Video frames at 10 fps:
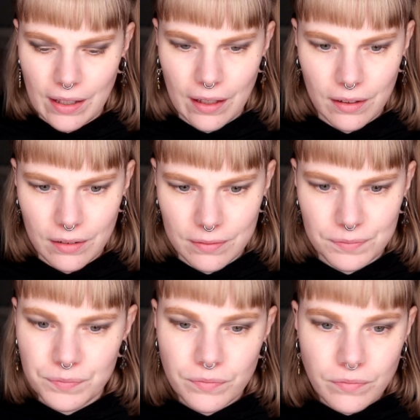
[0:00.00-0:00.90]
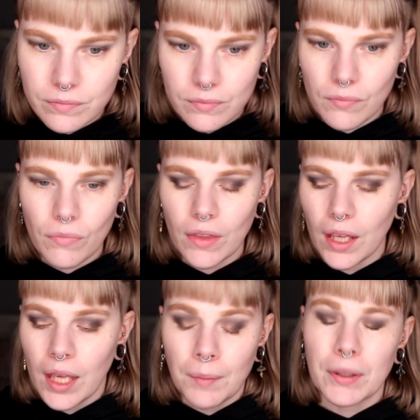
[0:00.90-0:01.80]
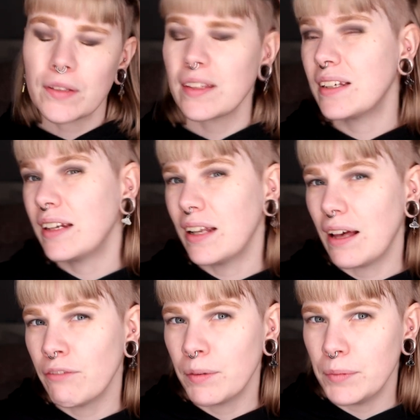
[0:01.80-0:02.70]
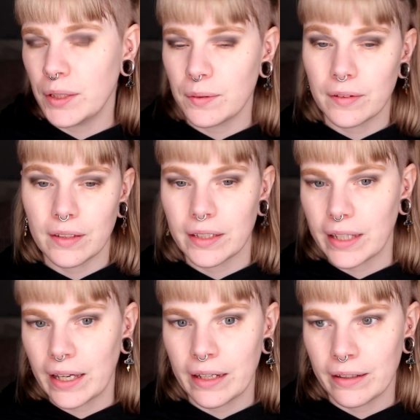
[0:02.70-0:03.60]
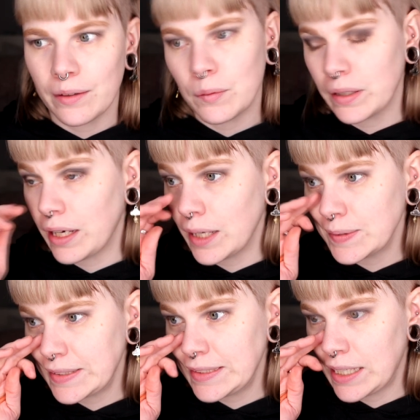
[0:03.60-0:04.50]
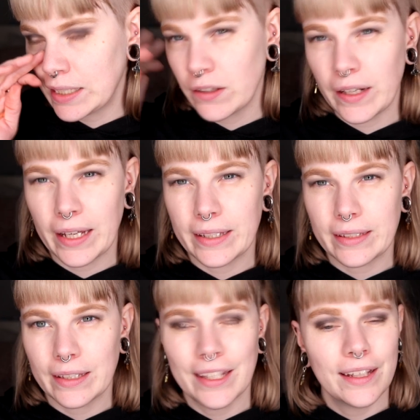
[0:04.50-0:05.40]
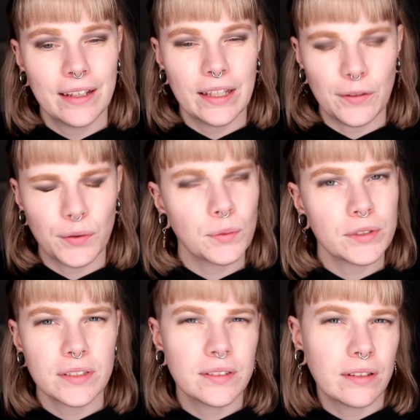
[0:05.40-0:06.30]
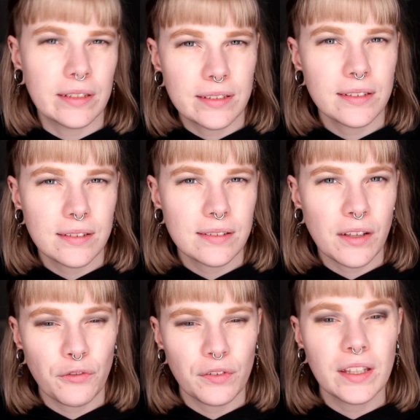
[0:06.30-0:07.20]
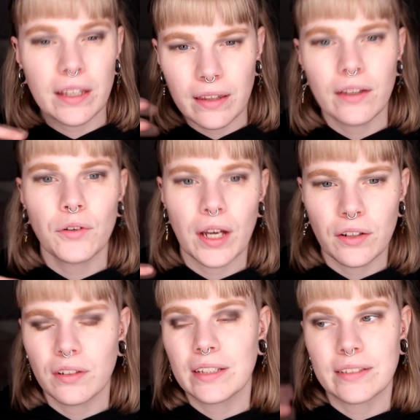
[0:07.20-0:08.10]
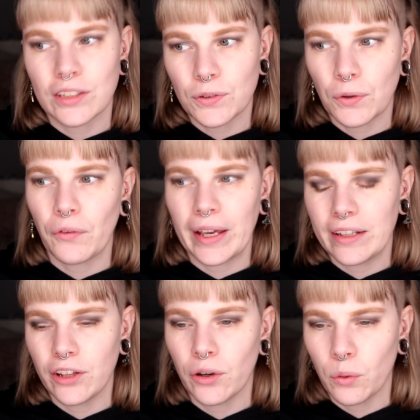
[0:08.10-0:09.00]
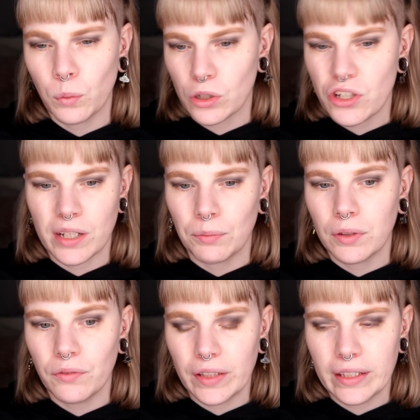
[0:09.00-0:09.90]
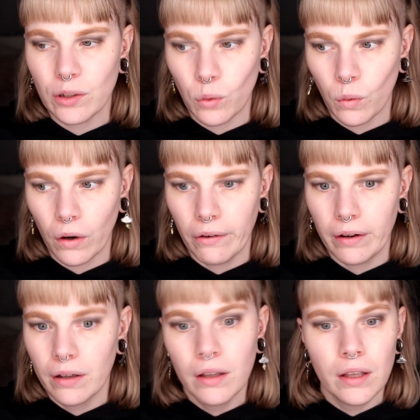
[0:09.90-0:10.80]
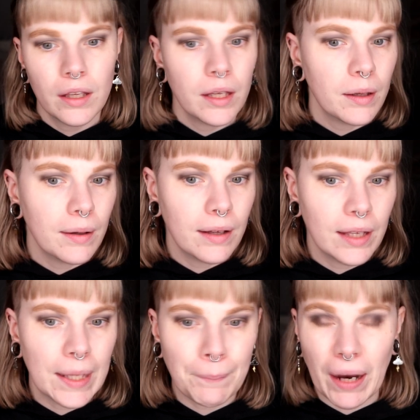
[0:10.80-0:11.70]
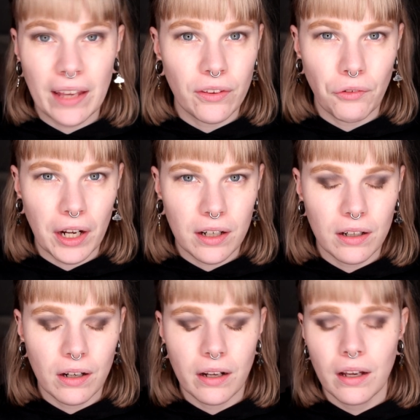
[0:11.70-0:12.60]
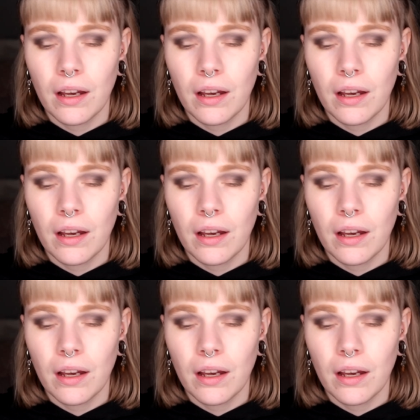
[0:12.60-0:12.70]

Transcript: Yeah, because I did love music, and when I was younger, like if you wanted to listen to something, either you had to listen to the radio, watch MTV, or buy the record.